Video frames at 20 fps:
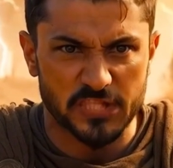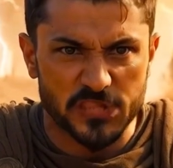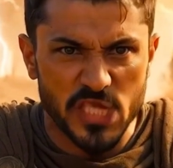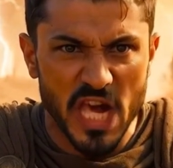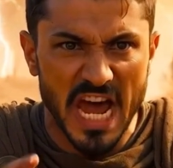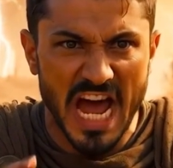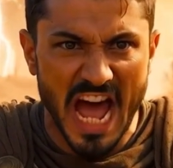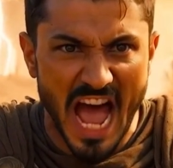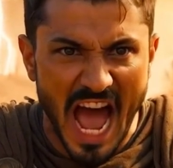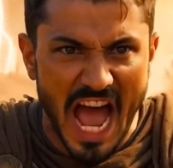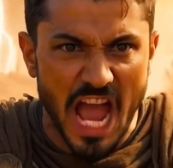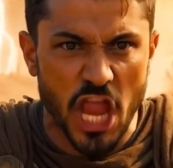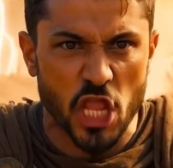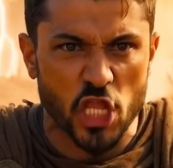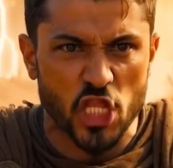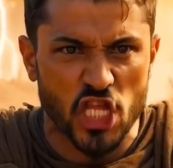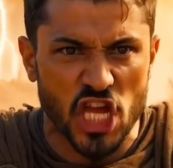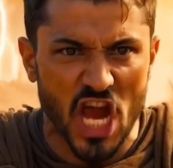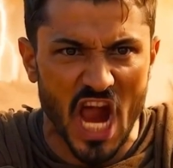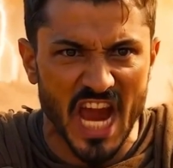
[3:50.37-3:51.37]
As he
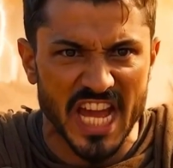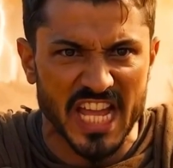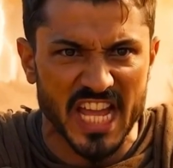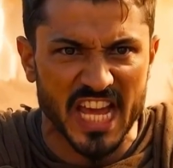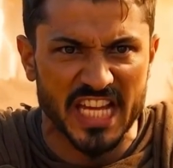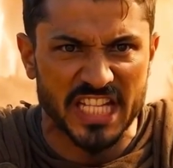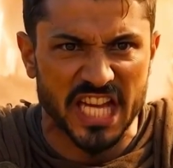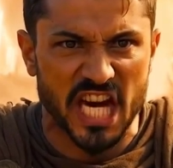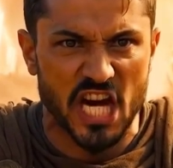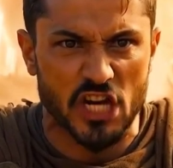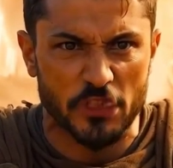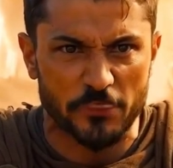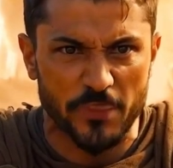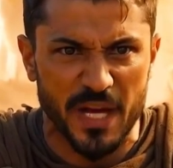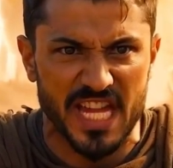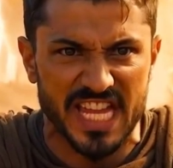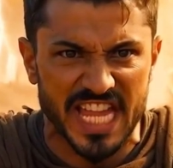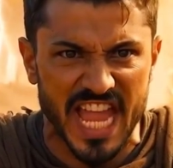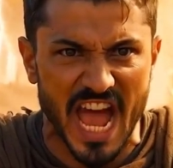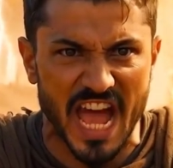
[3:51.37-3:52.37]
ascended the grand
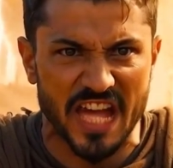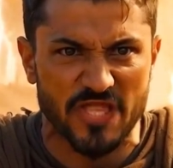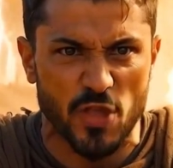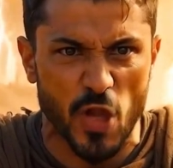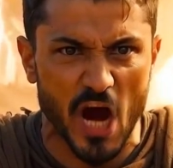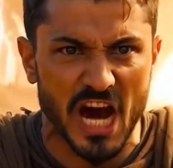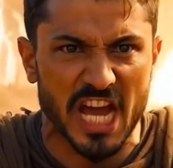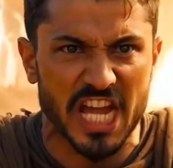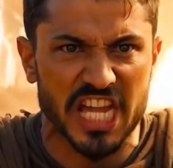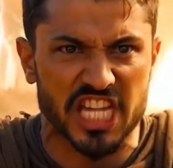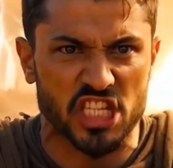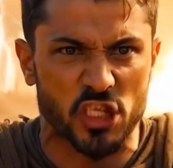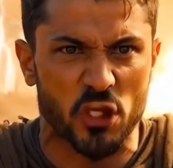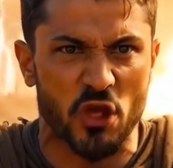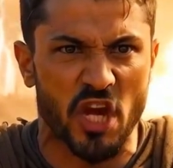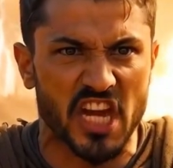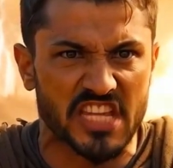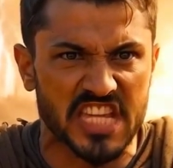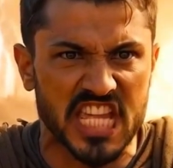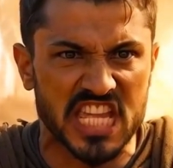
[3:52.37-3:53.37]
staircase, he felt the
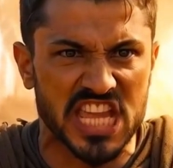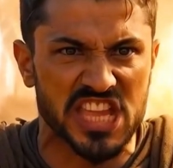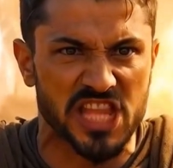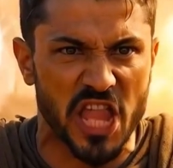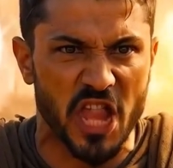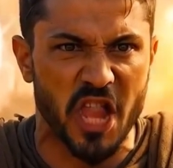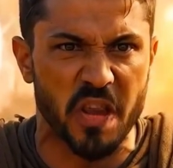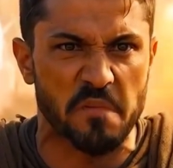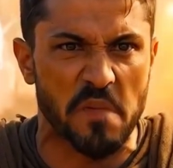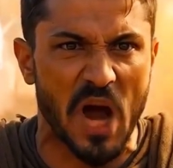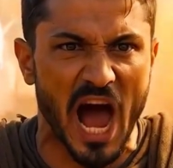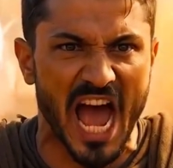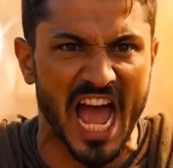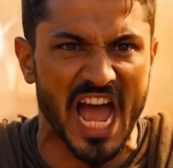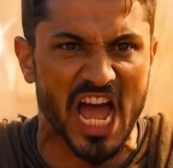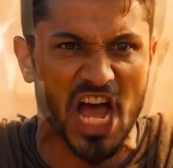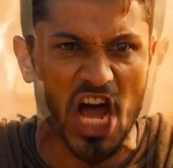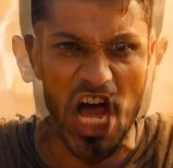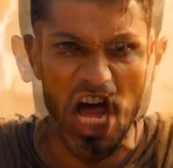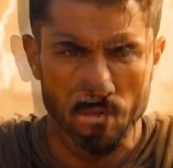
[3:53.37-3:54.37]
oppressive energy of the
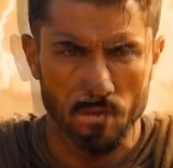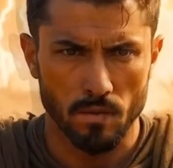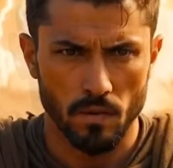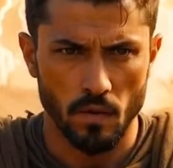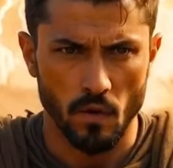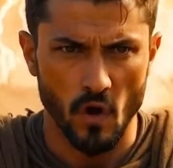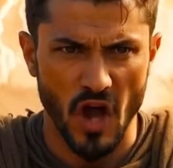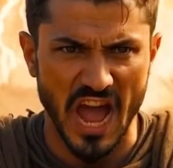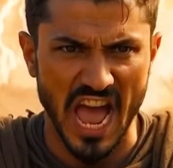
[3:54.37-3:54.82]
darkness,